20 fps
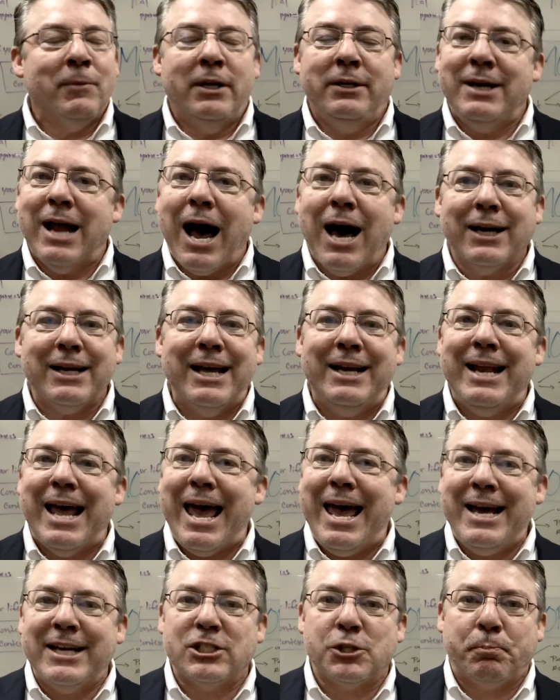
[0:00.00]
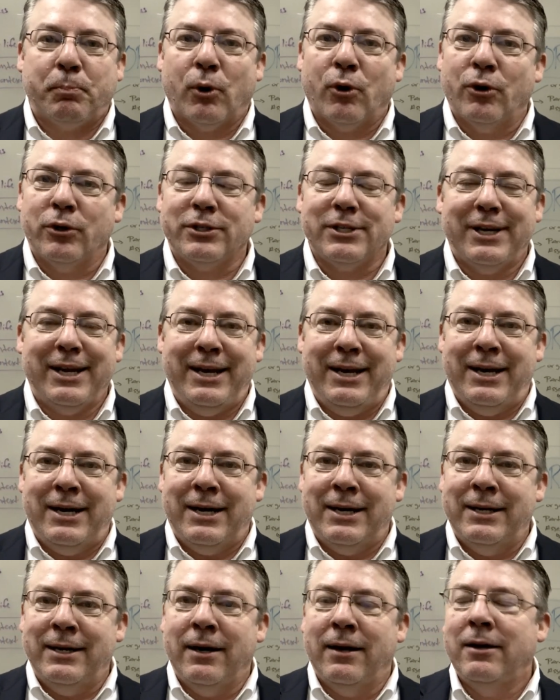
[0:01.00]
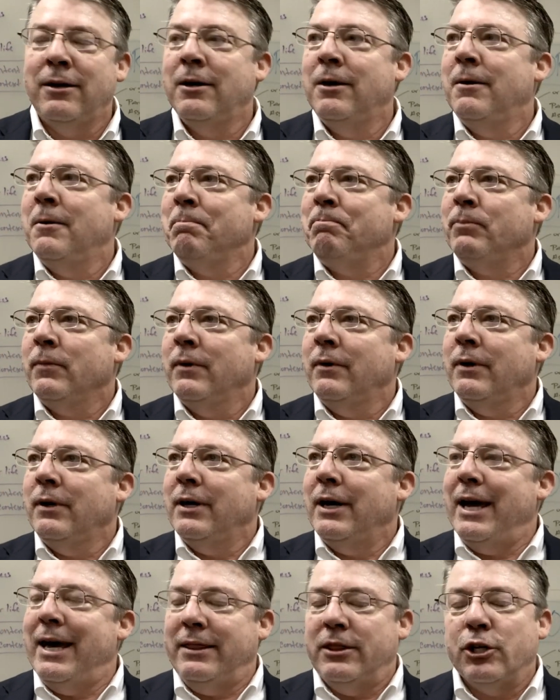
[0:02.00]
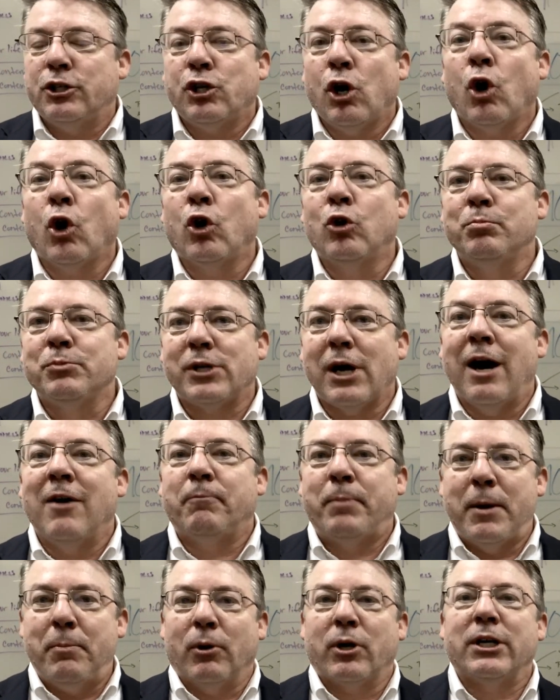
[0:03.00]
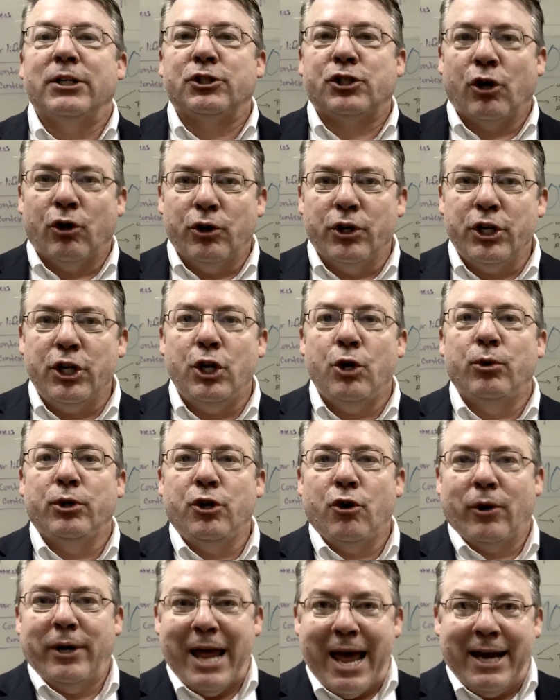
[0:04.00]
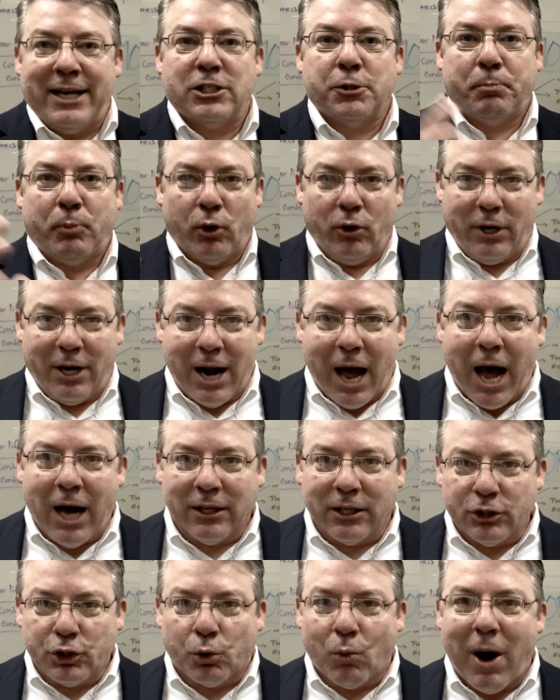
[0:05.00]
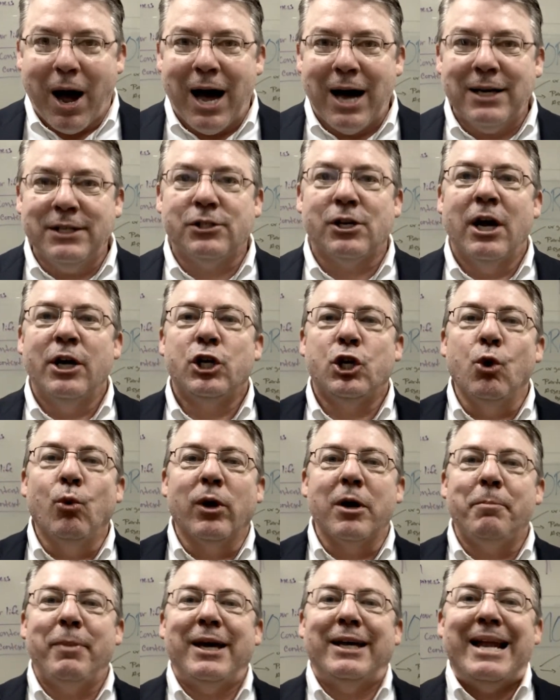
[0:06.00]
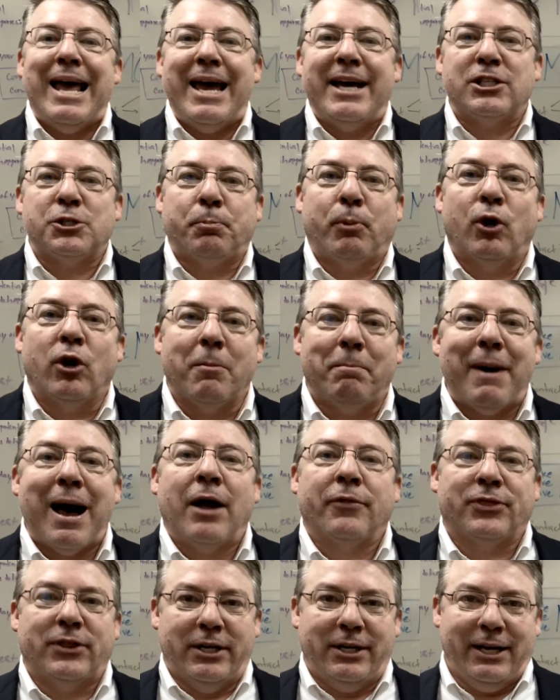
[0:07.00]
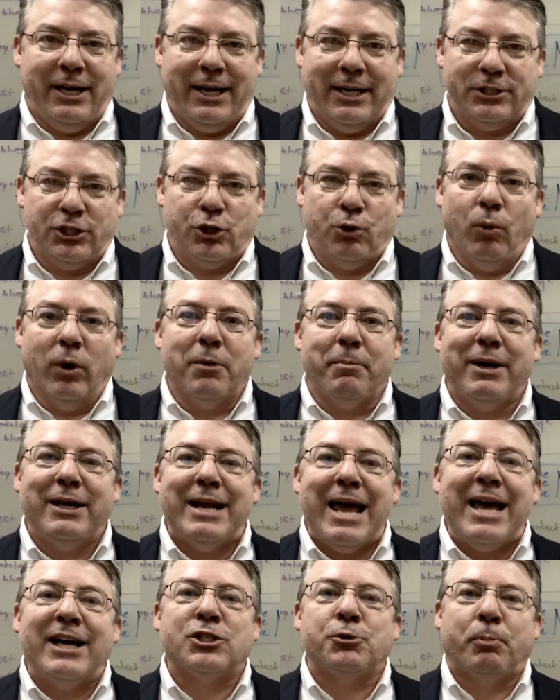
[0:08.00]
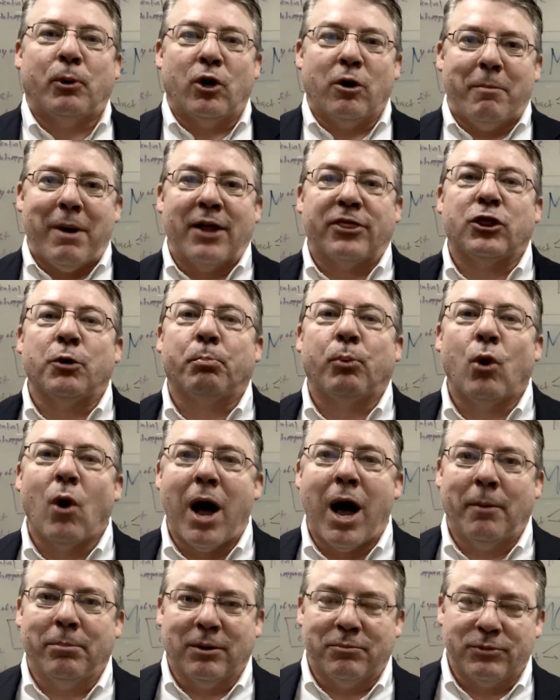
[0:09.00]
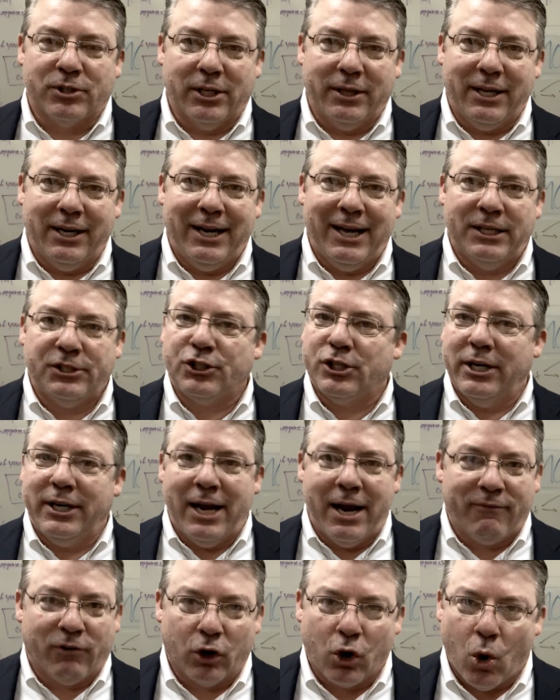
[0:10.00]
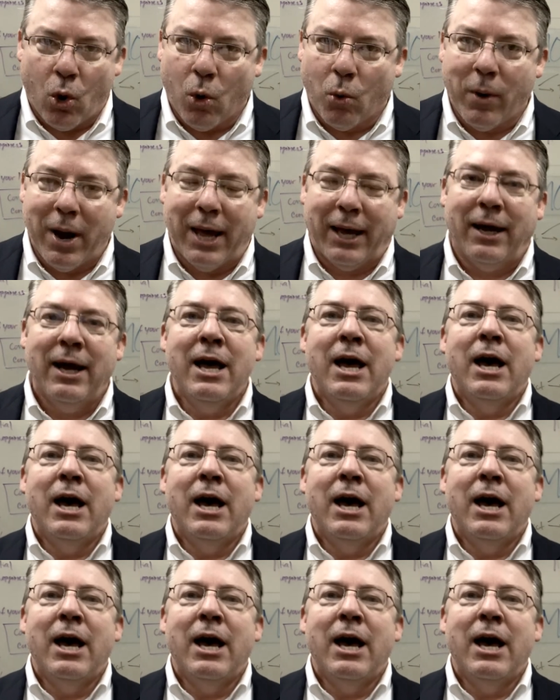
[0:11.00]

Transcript: not an expert in the terms of people can turn to you and you're an expert knowledge-wise. You want to be an expert about the niche. You want to be an expert about the problems in the niche that never go away.